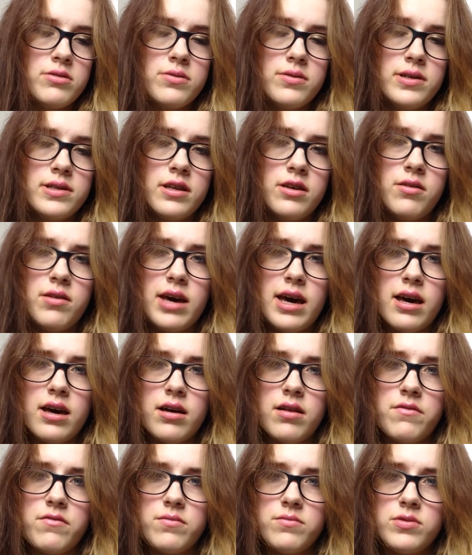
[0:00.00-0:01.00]
toys that you get
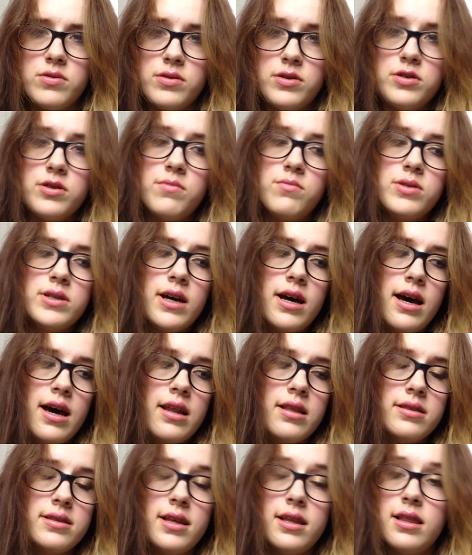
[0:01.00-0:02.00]
kind of from toy shops,
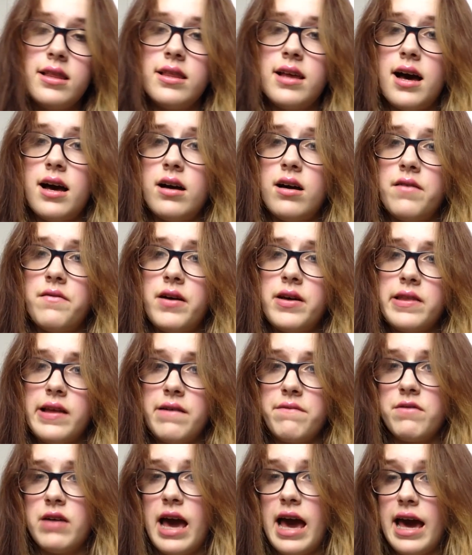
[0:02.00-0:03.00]
and that I've had
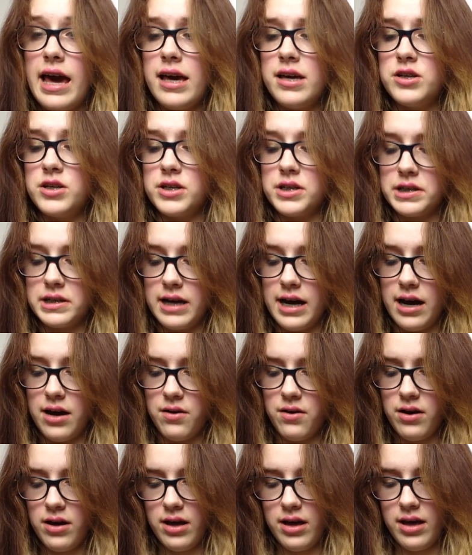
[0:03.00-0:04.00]
that for ages now.